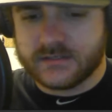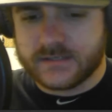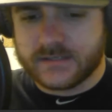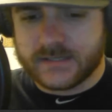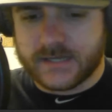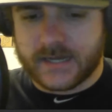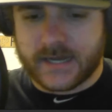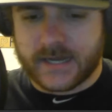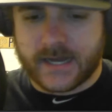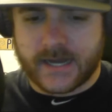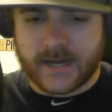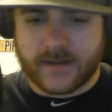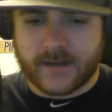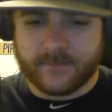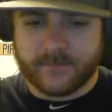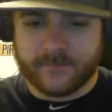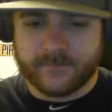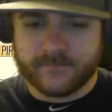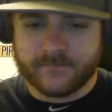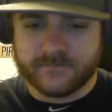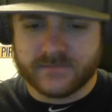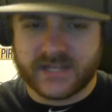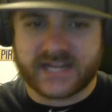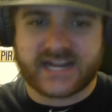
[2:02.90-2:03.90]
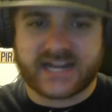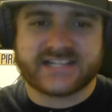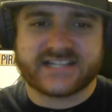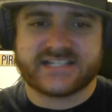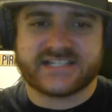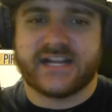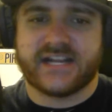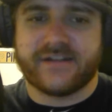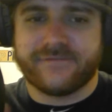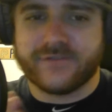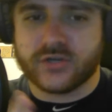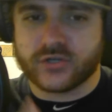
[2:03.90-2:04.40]
like I
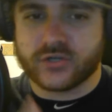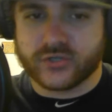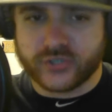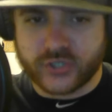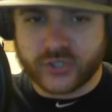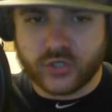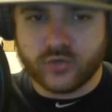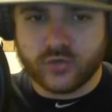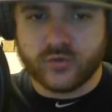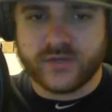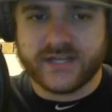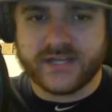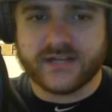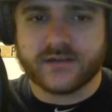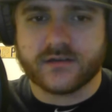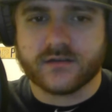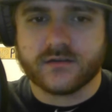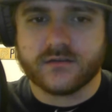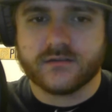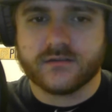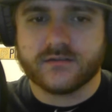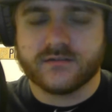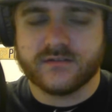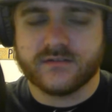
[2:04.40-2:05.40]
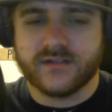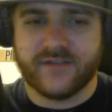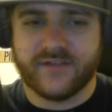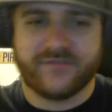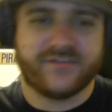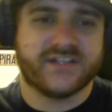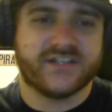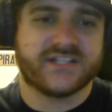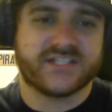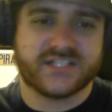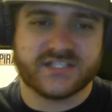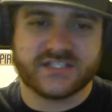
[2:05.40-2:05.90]
said, if you're new here,
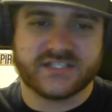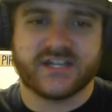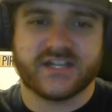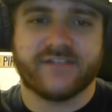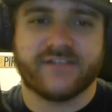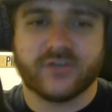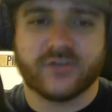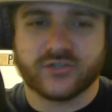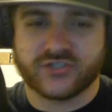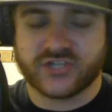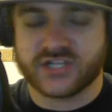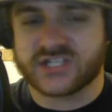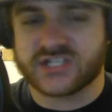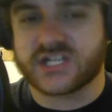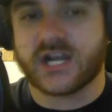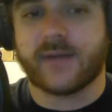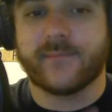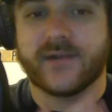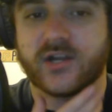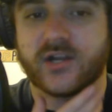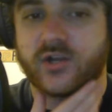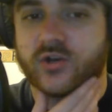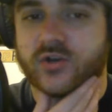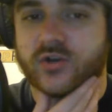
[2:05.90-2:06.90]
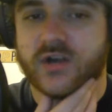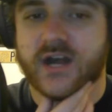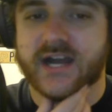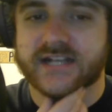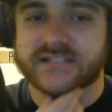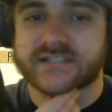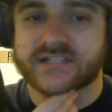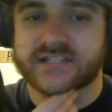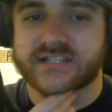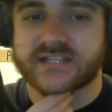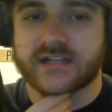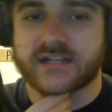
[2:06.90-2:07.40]
if you're just coming
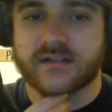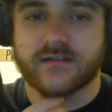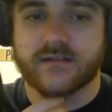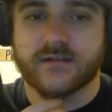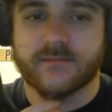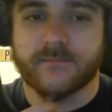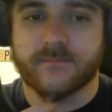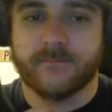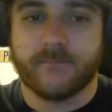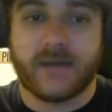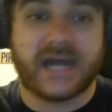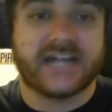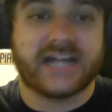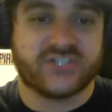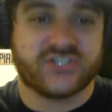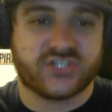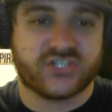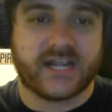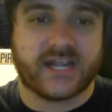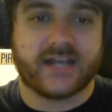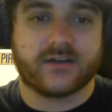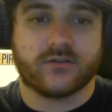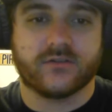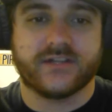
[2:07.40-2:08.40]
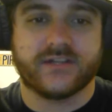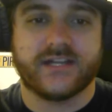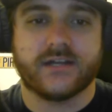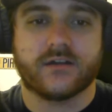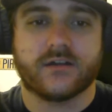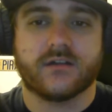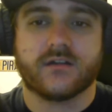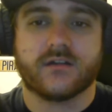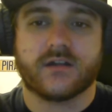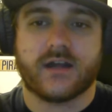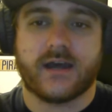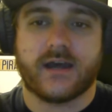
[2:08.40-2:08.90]
across my channel
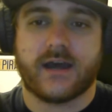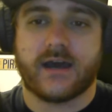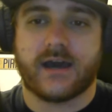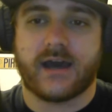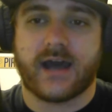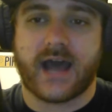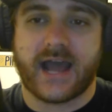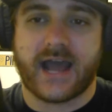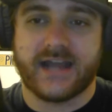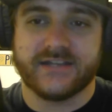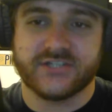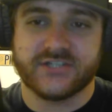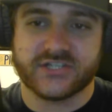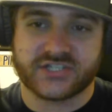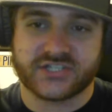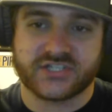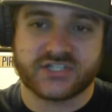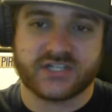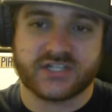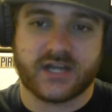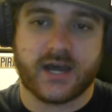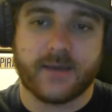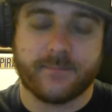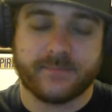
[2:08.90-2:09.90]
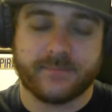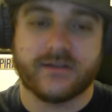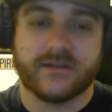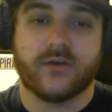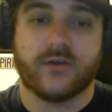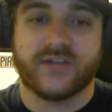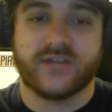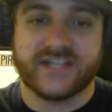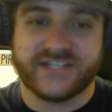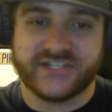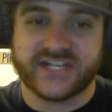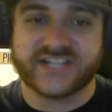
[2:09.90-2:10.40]
here, I just
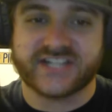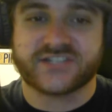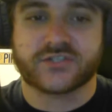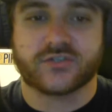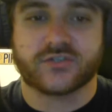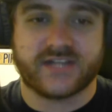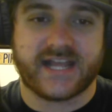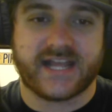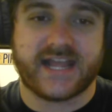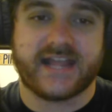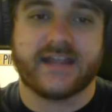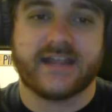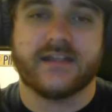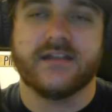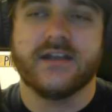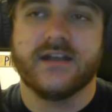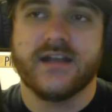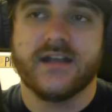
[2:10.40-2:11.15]
uploaded yesterday.